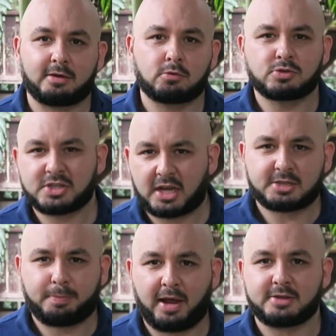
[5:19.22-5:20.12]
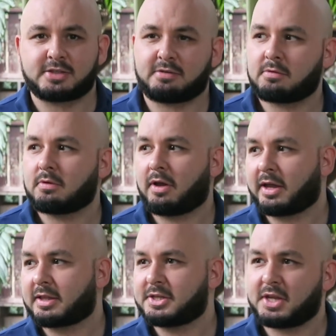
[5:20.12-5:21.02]
They're all sexpats. They're all
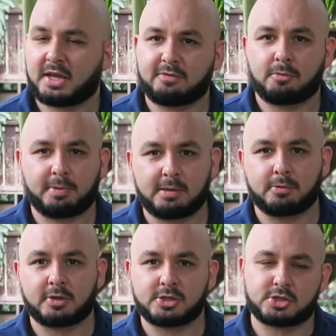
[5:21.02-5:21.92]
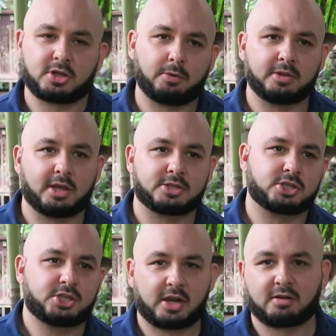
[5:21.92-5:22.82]
like these evil people. They're just going there to
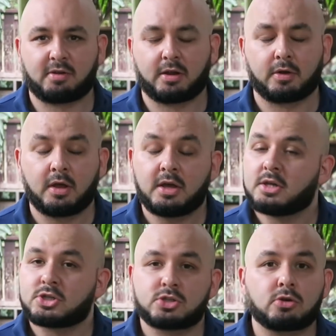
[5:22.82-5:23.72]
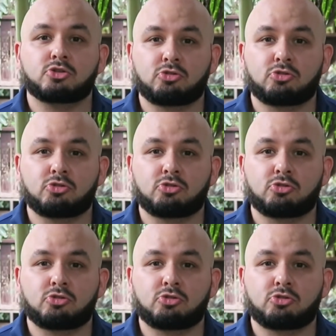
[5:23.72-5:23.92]
shag around. It's not